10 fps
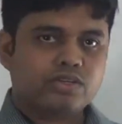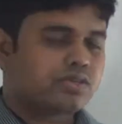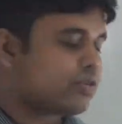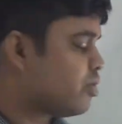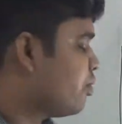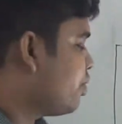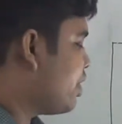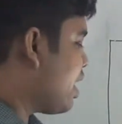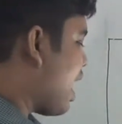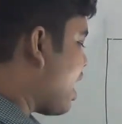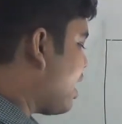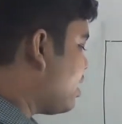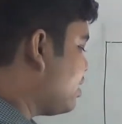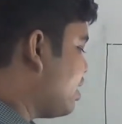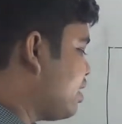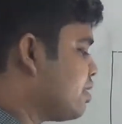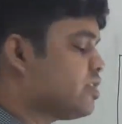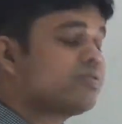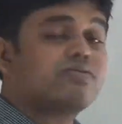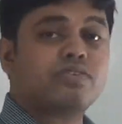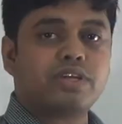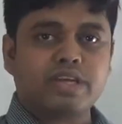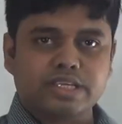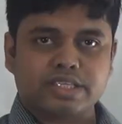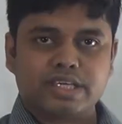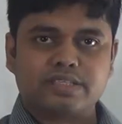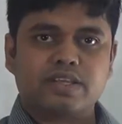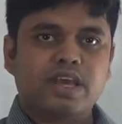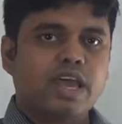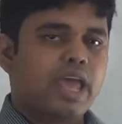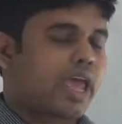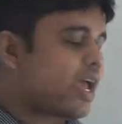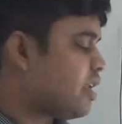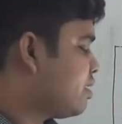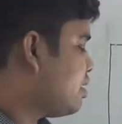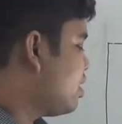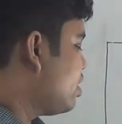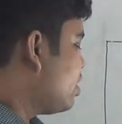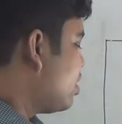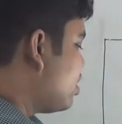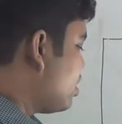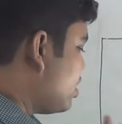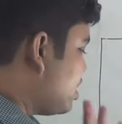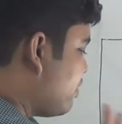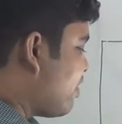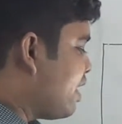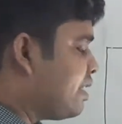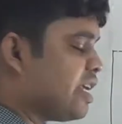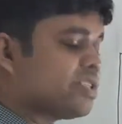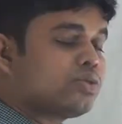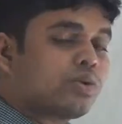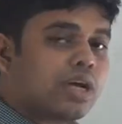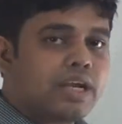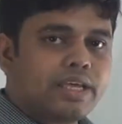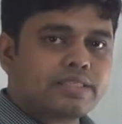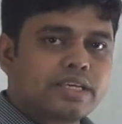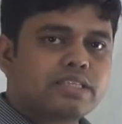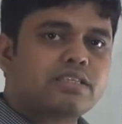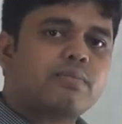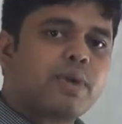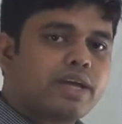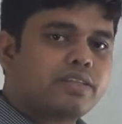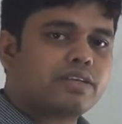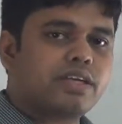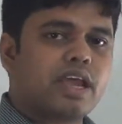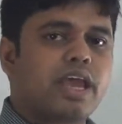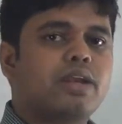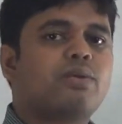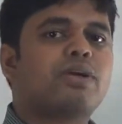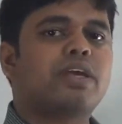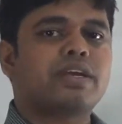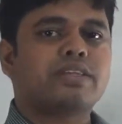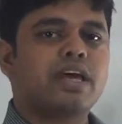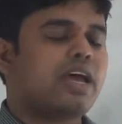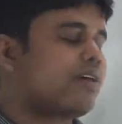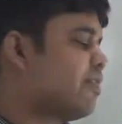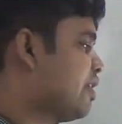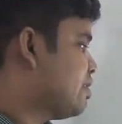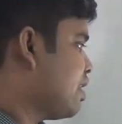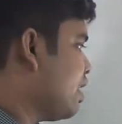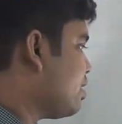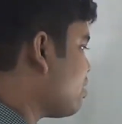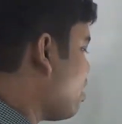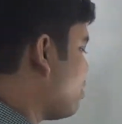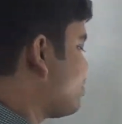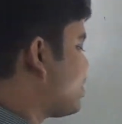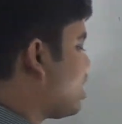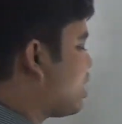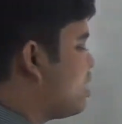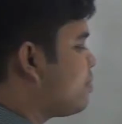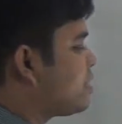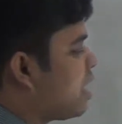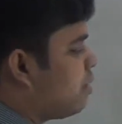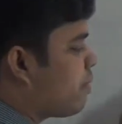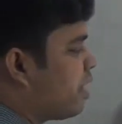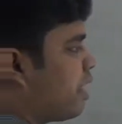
So we add these three ages and divide the total ages by 3 and we get the average age of Shakib, Salman